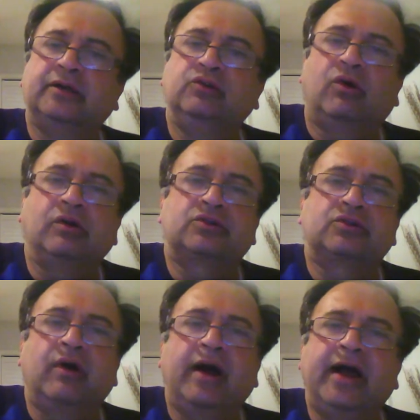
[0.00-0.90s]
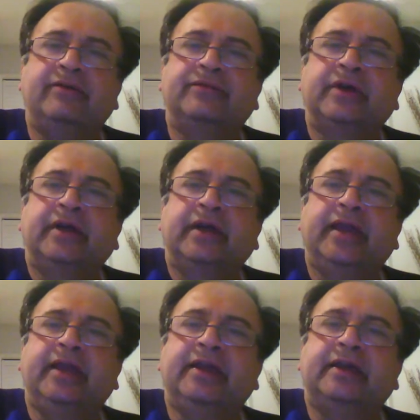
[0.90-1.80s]
also have
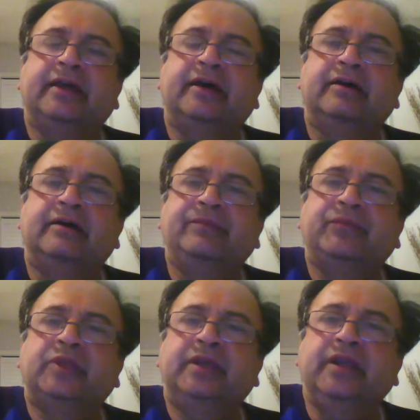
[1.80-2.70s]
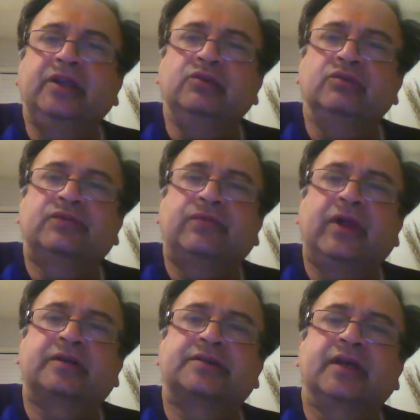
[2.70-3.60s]
the induced
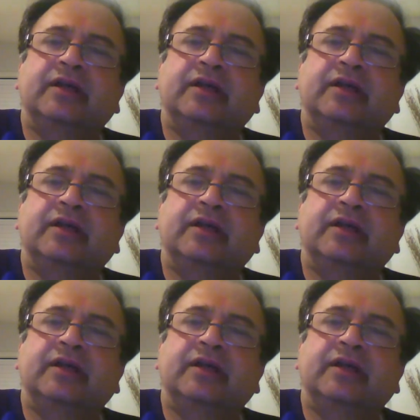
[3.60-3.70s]
flux,